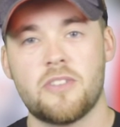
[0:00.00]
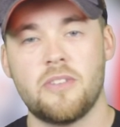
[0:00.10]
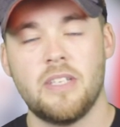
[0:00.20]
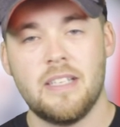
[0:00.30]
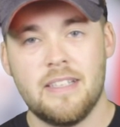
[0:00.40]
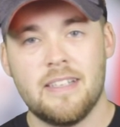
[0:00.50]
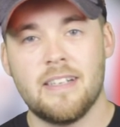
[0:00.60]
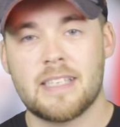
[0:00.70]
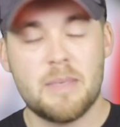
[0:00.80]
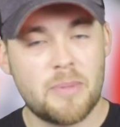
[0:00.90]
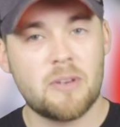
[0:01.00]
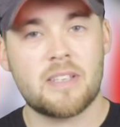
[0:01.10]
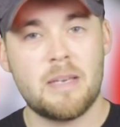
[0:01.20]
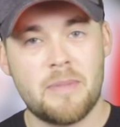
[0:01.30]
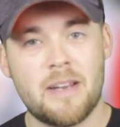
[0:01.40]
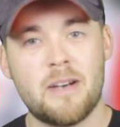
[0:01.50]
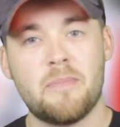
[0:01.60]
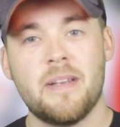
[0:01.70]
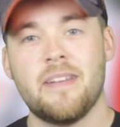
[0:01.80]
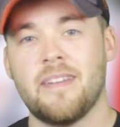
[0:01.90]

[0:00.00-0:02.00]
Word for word: So uh, keep, th- keep that up.